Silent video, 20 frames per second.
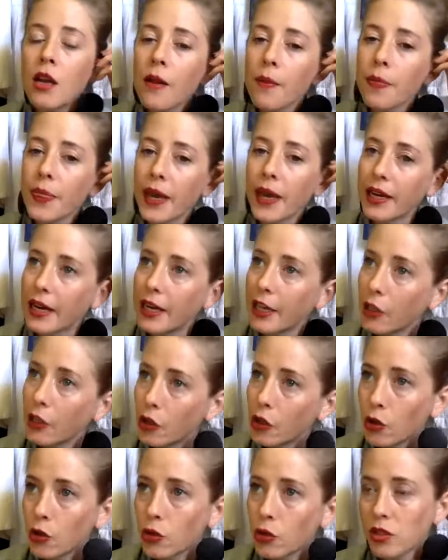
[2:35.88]
that I
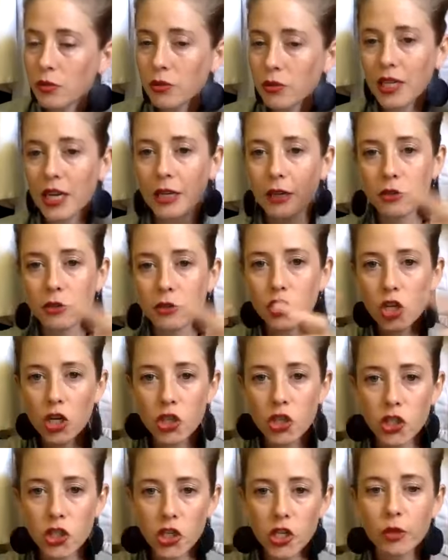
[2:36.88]
used. It was kind of
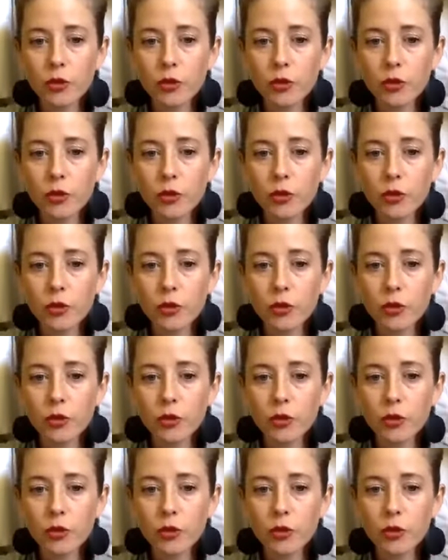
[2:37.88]
structured,